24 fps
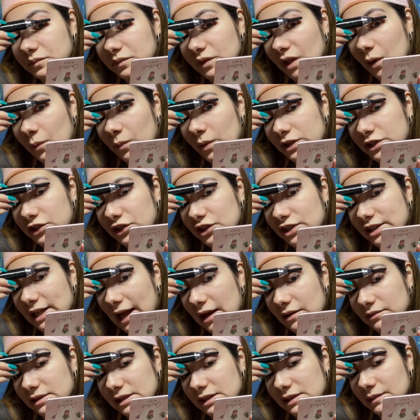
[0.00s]
which
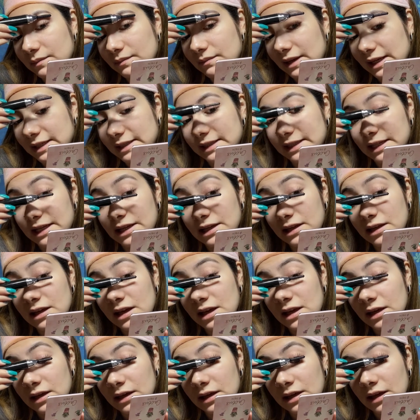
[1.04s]
sounds messy.
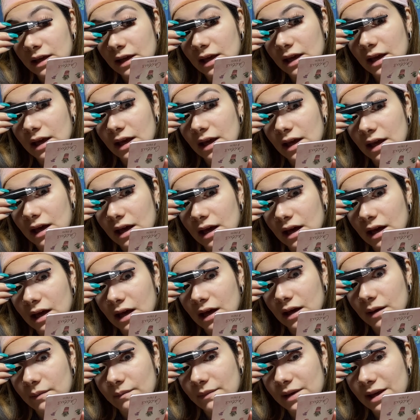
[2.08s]

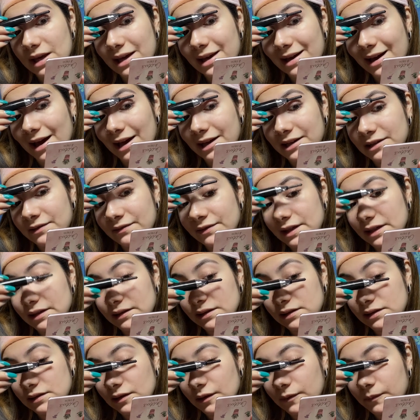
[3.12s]
It kind of
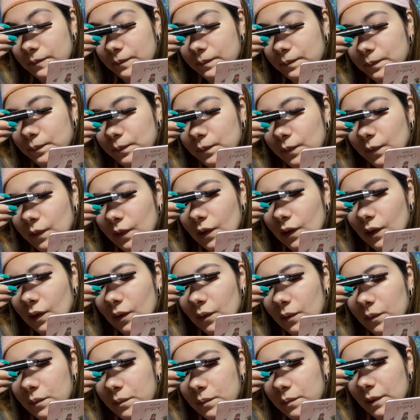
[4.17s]
is,
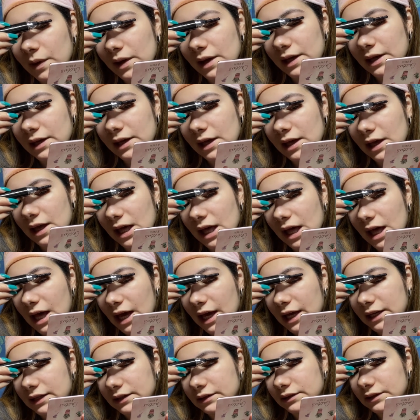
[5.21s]
but
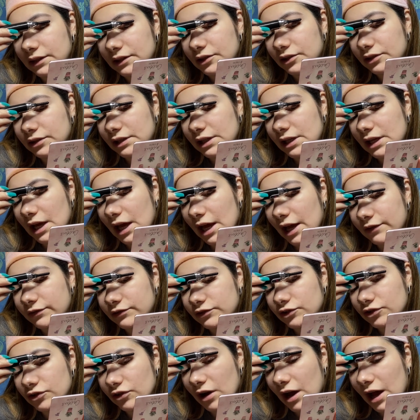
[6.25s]
I literally have
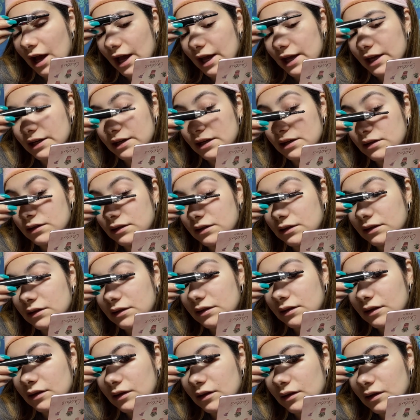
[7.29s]
tried
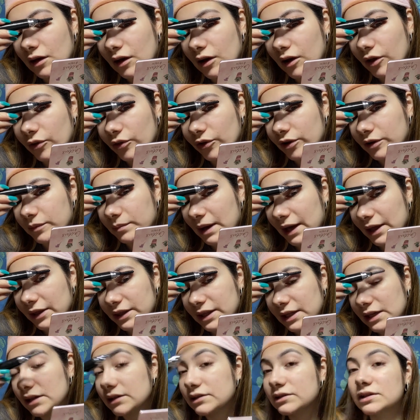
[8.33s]
other
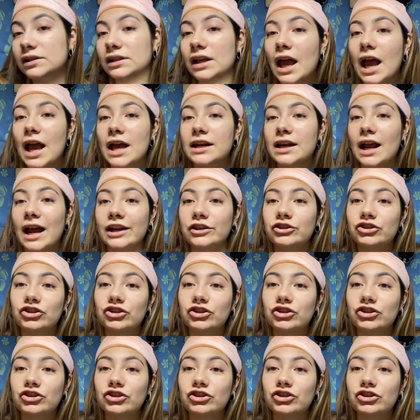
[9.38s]
methods and I